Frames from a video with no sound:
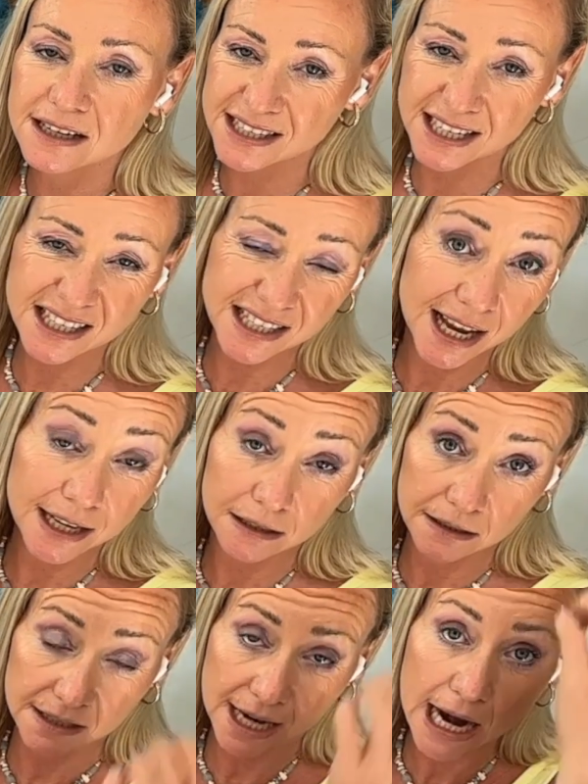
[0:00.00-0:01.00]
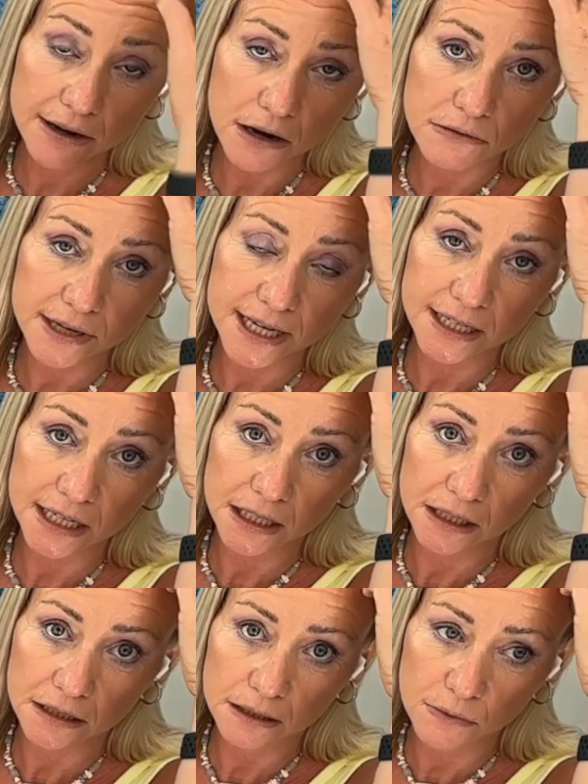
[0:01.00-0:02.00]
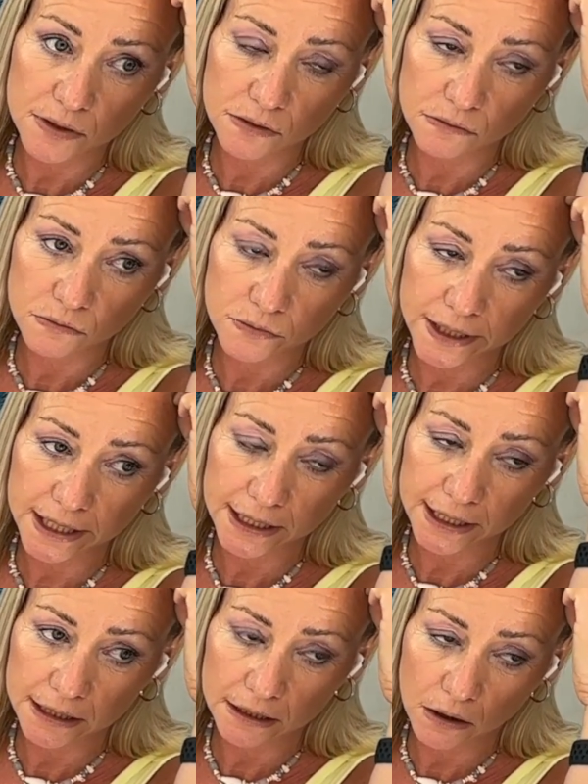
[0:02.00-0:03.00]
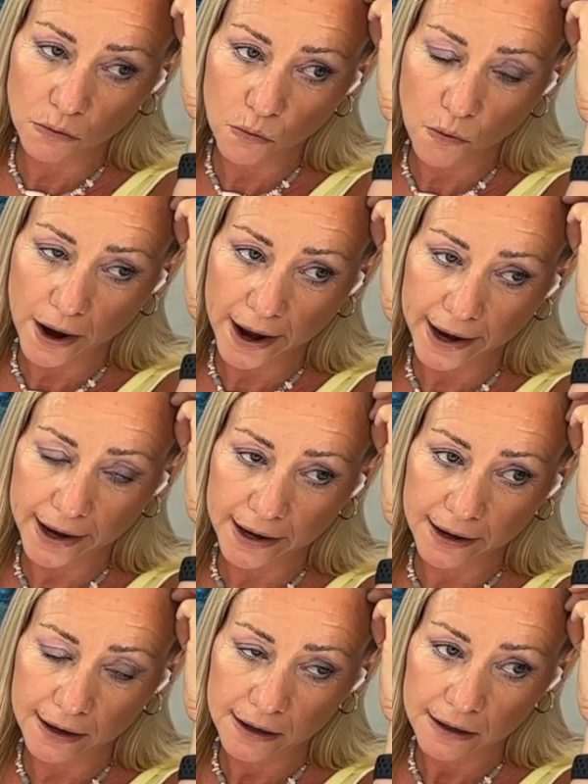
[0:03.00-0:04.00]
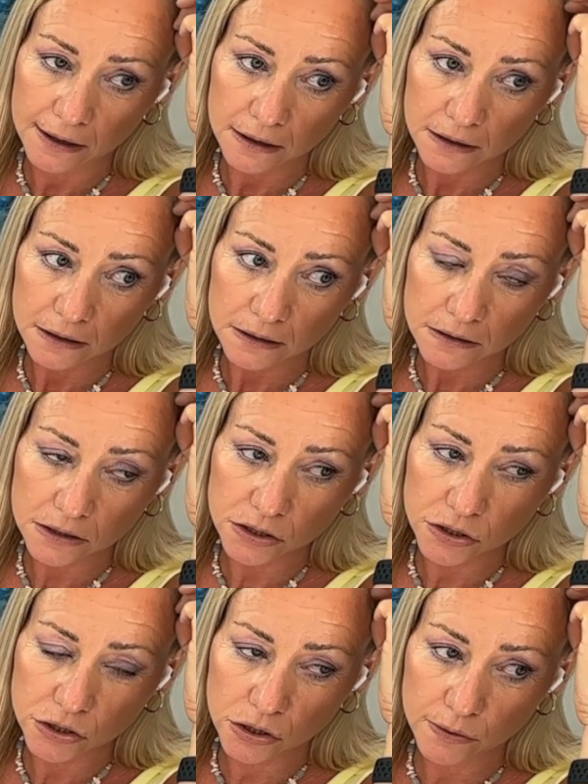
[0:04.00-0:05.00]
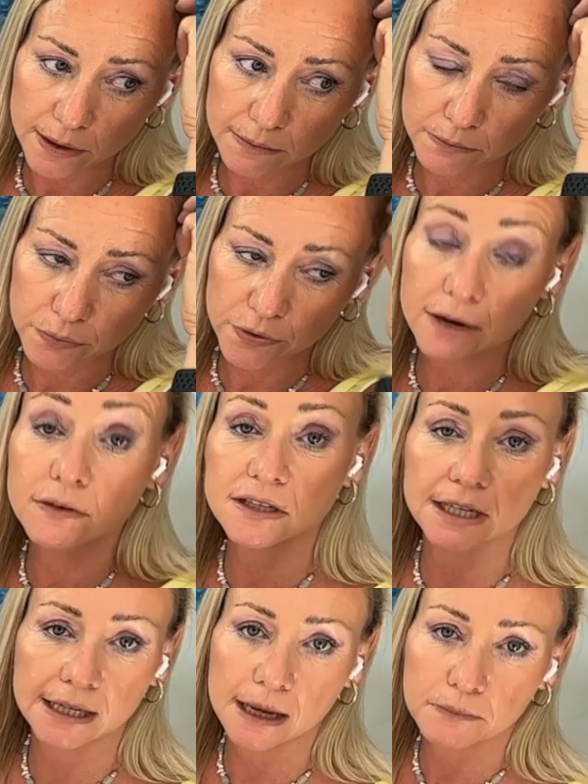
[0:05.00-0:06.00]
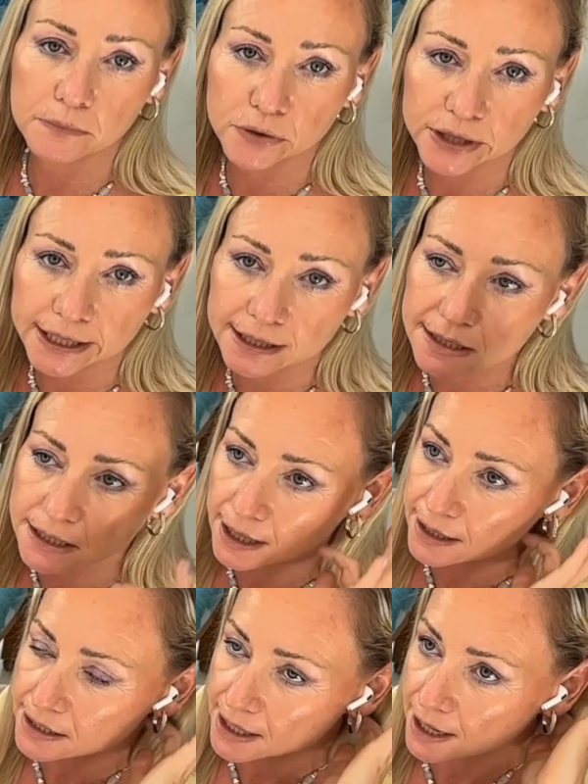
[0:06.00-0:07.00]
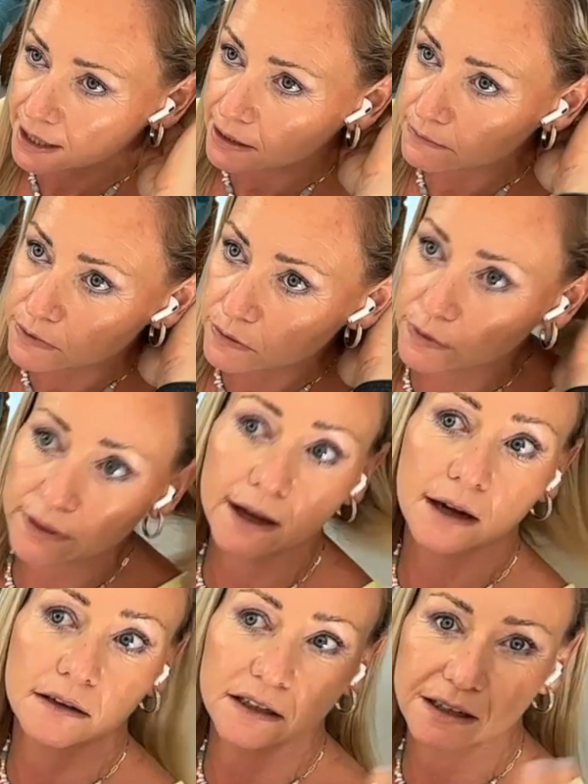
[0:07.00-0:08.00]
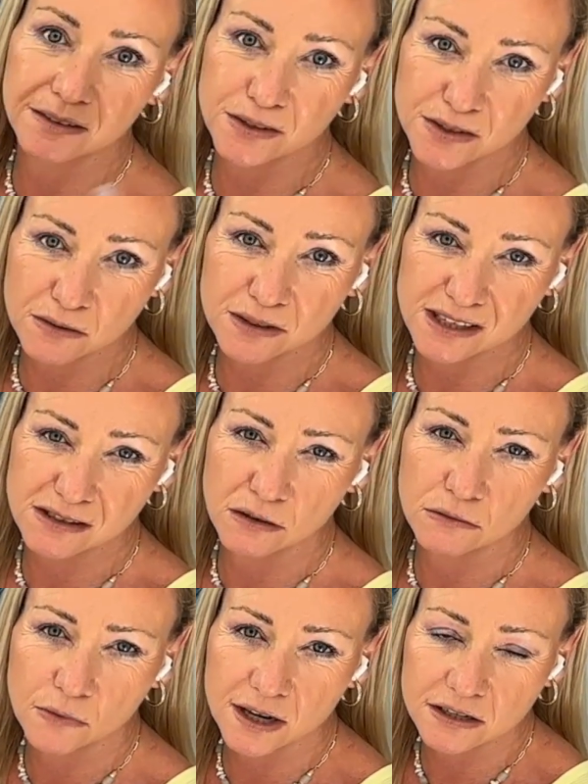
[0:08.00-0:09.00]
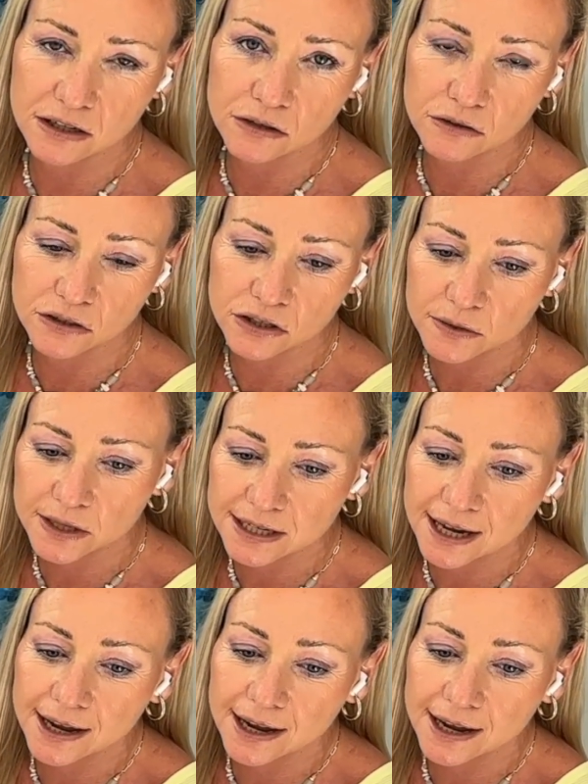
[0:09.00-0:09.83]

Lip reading: It's like tarot reading. There wasn't really a way to do it previously, like pre-internet times, without, you know, there's only certain ways that you could do it.